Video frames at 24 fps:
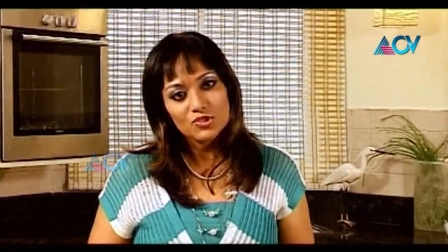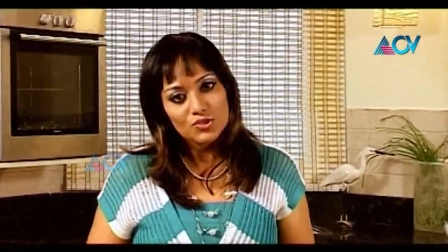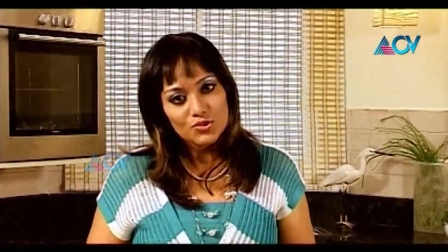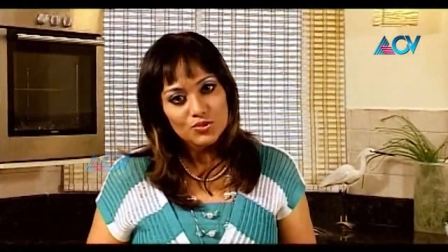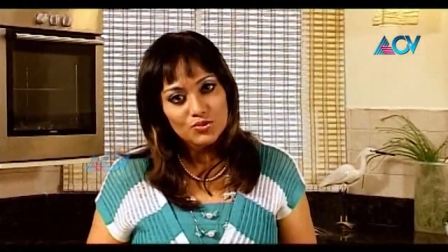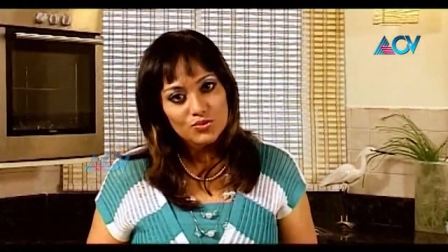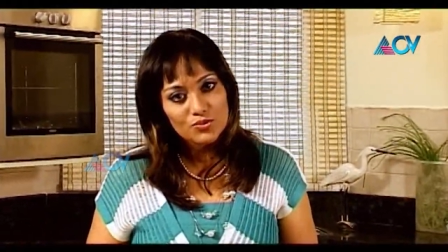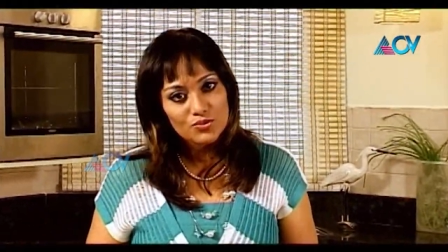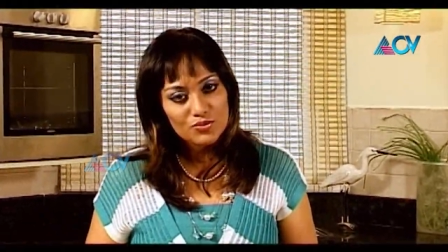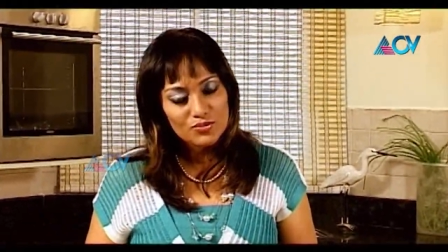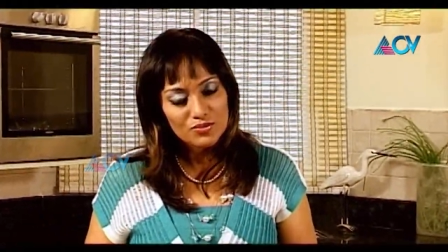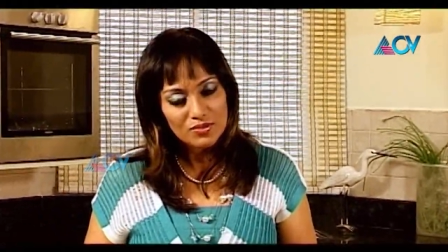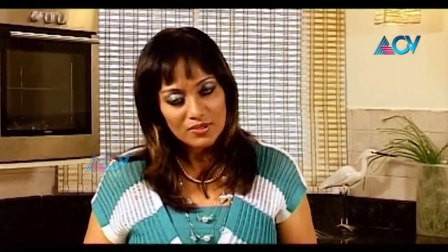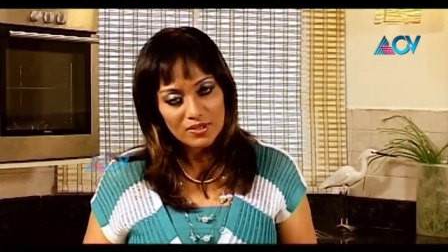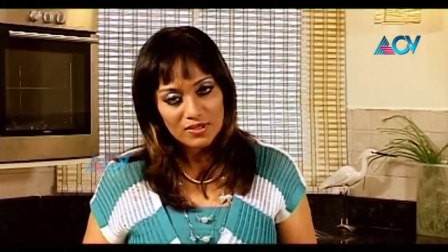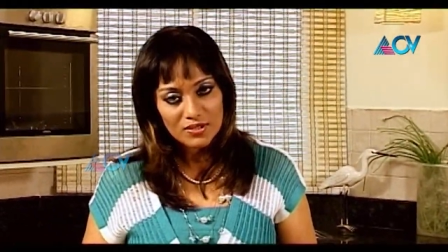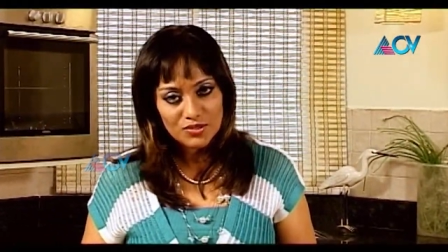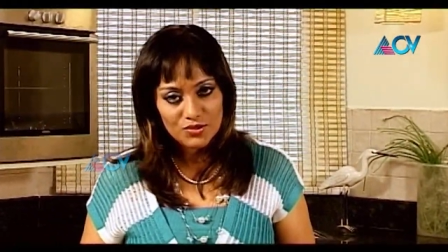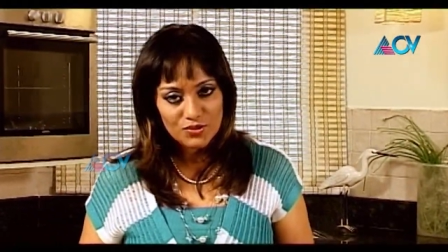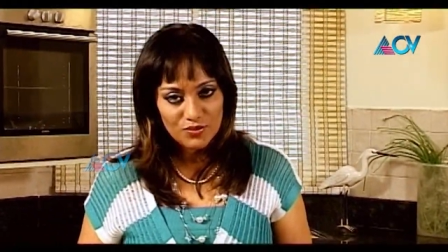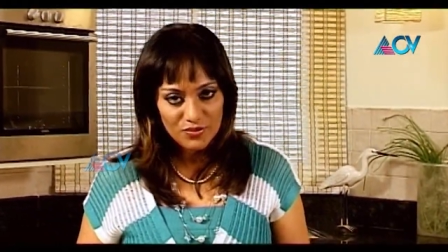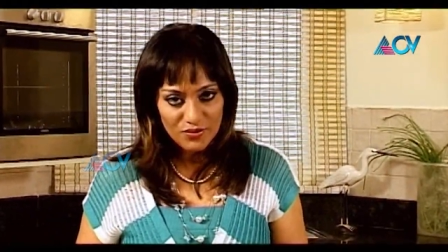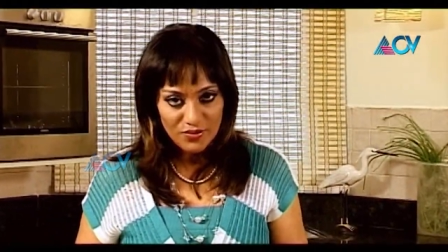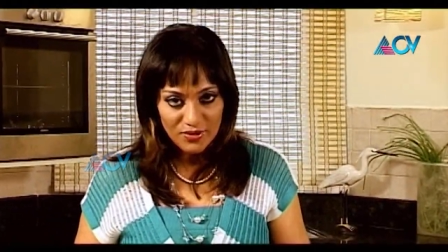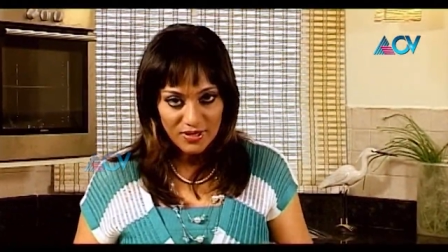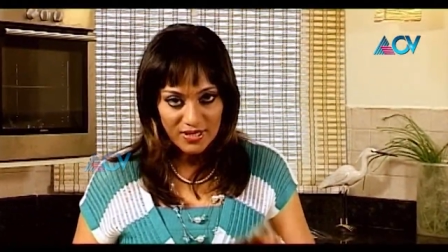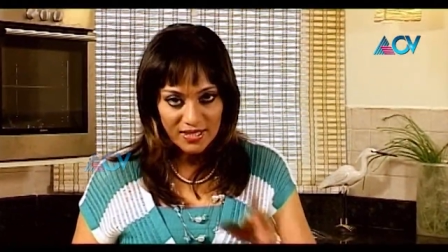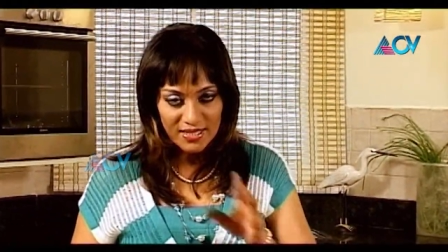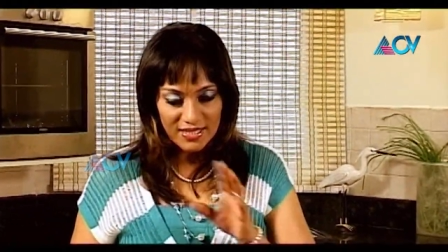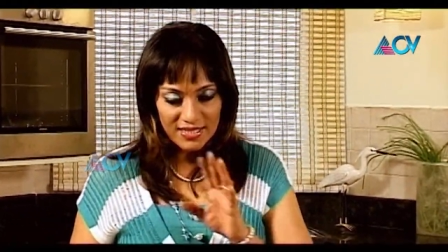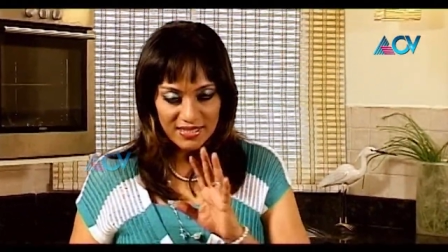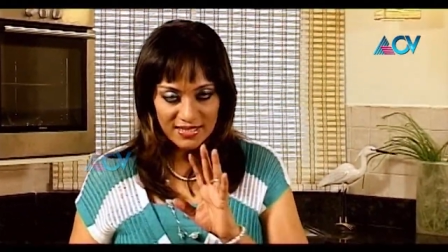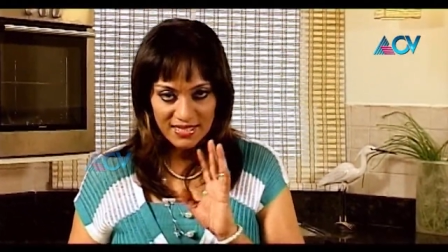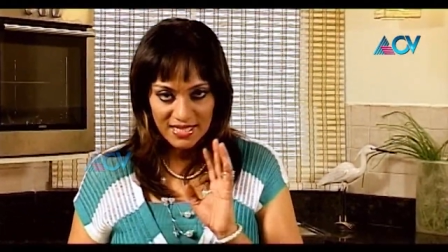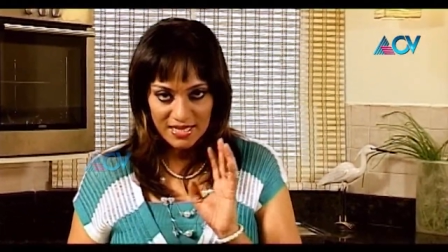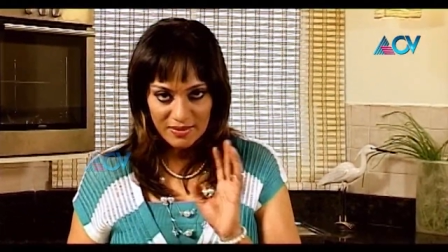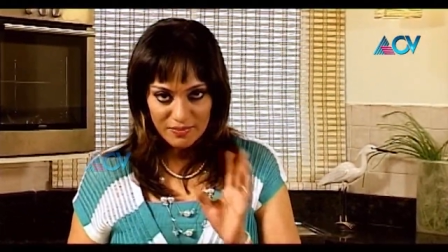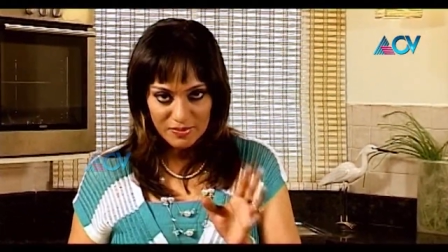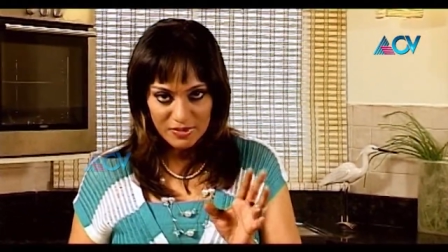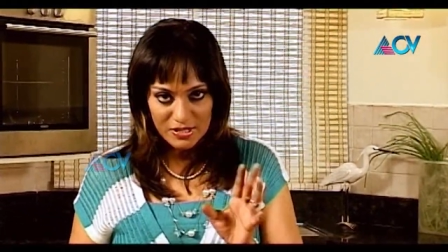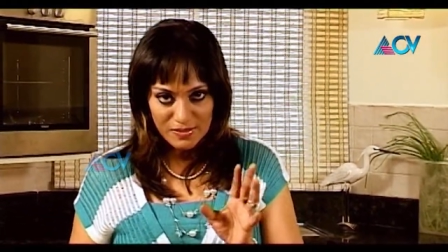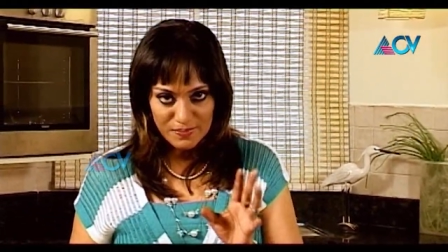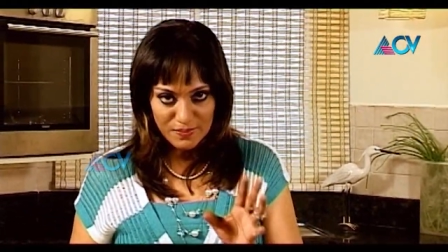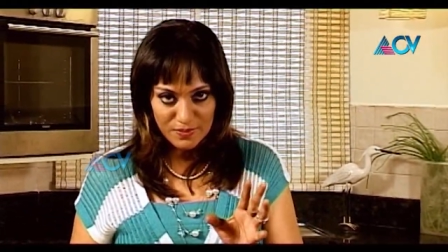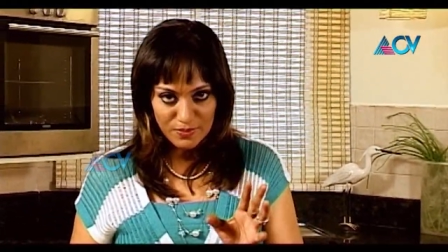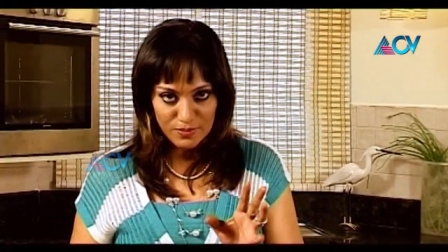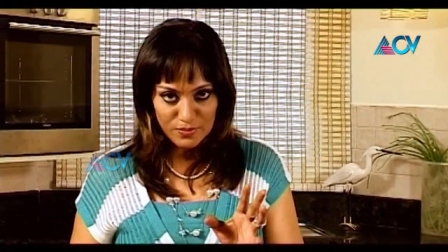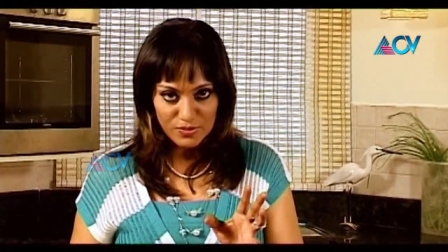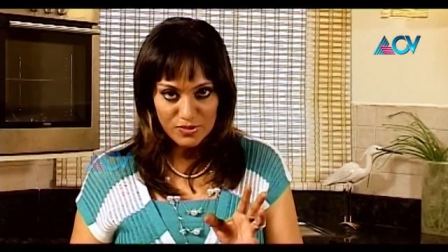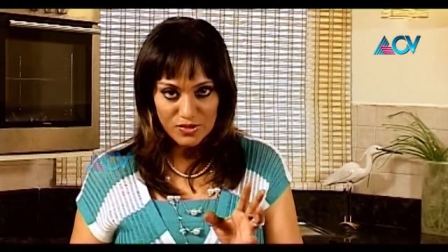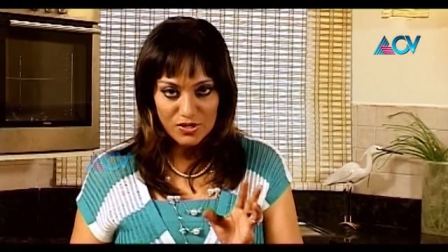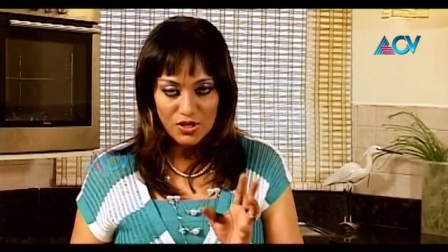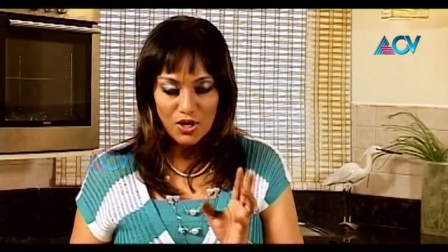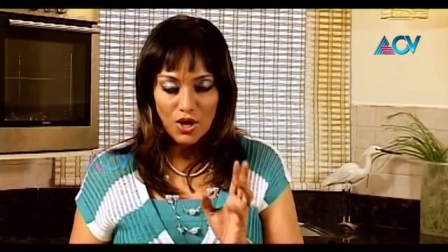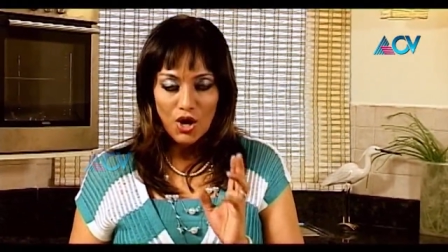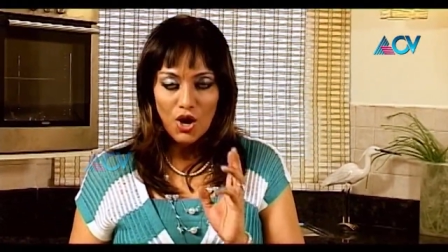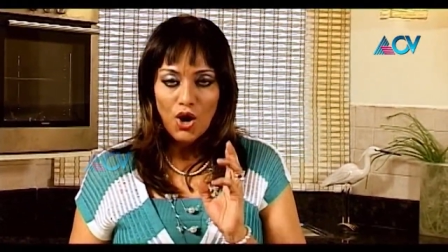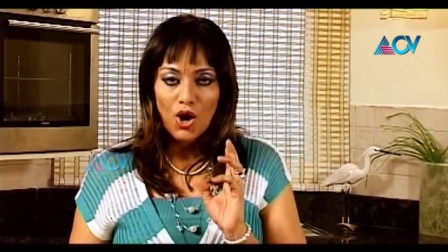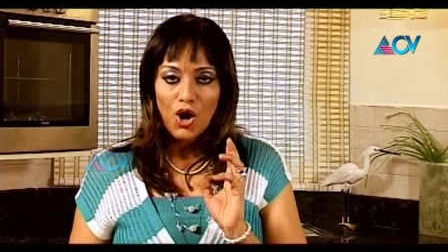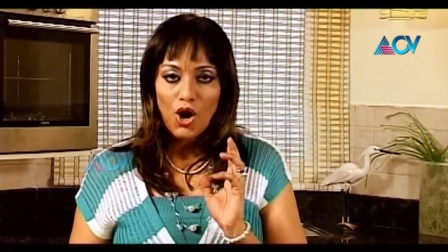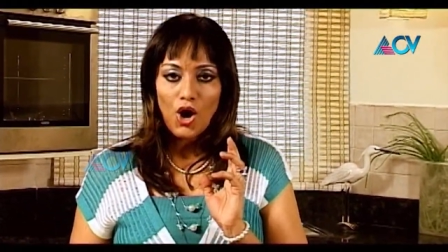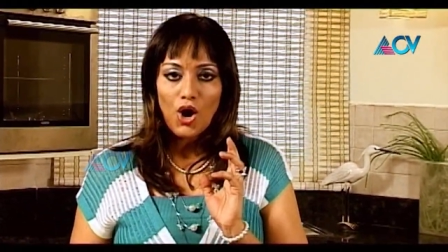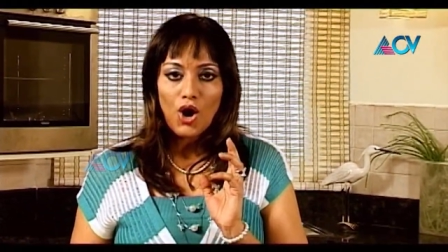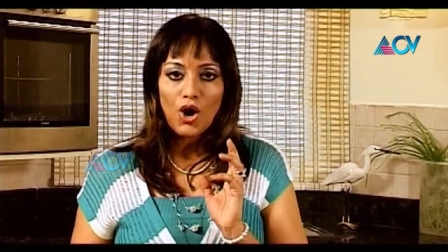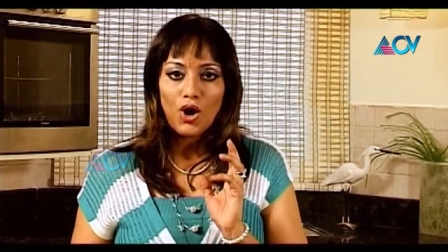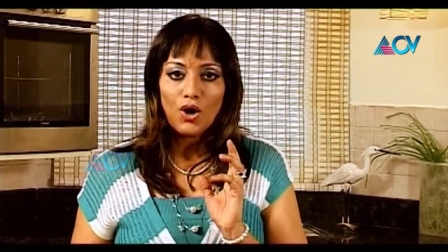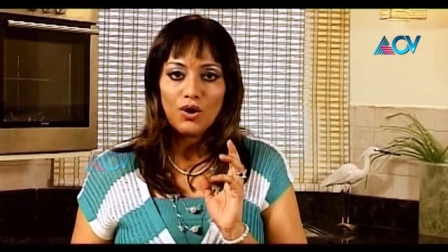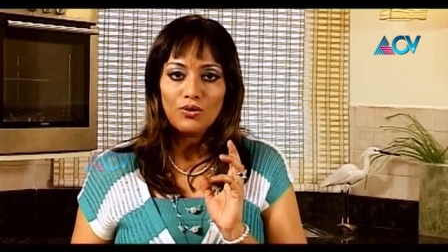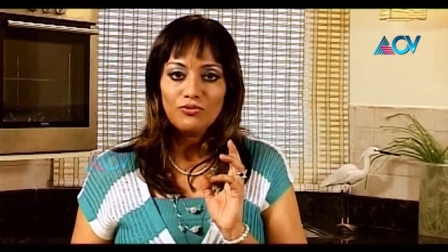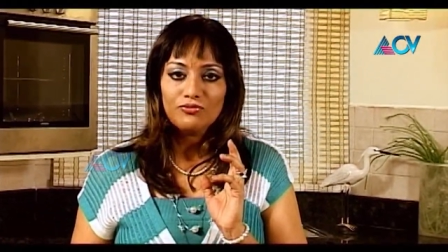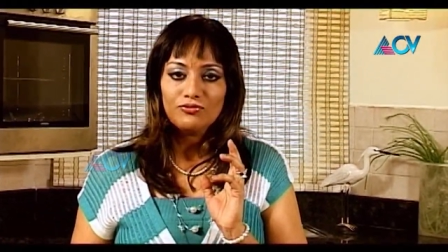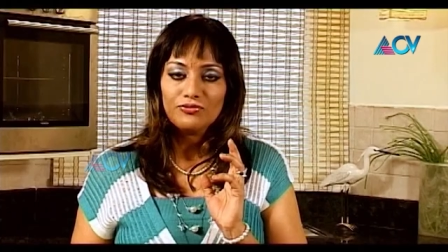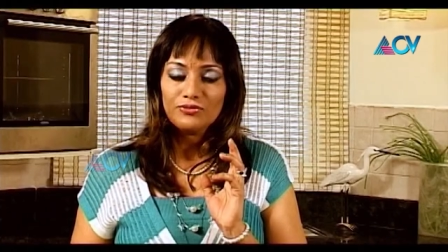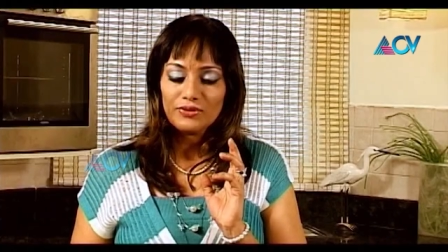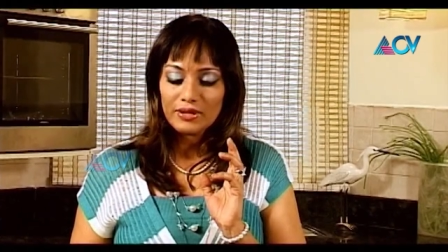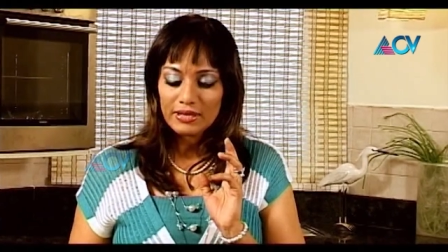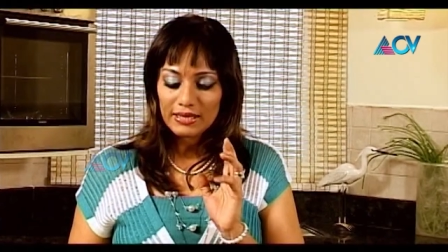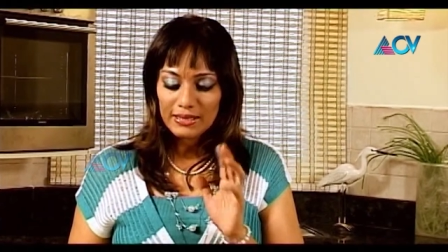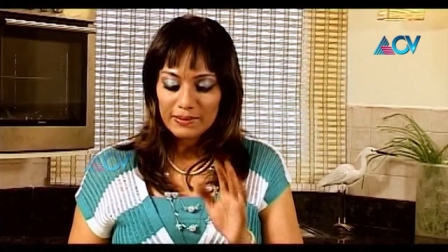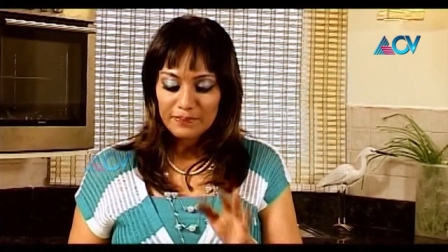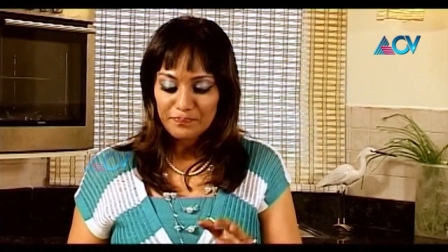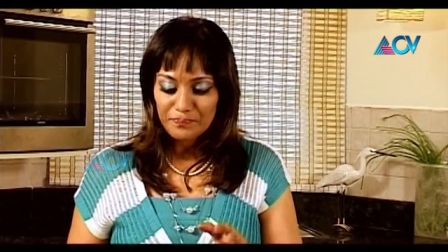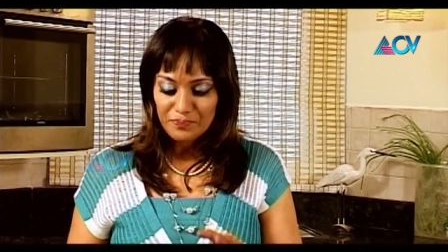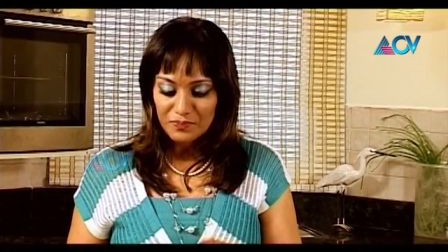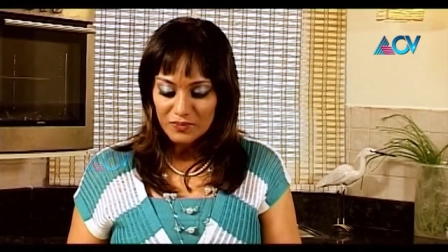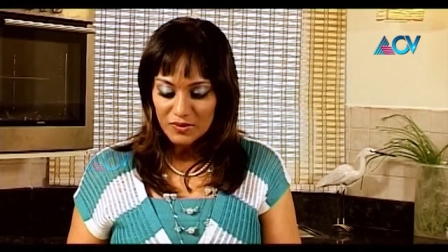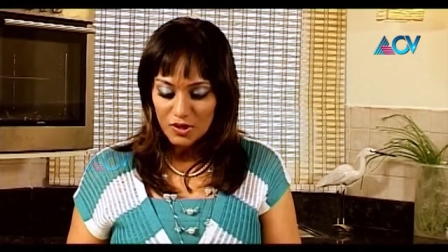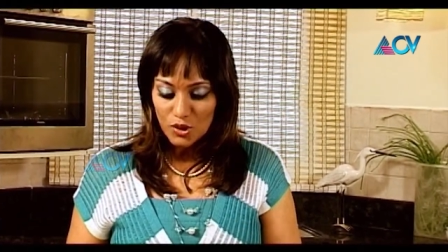two to three tablespoons of um,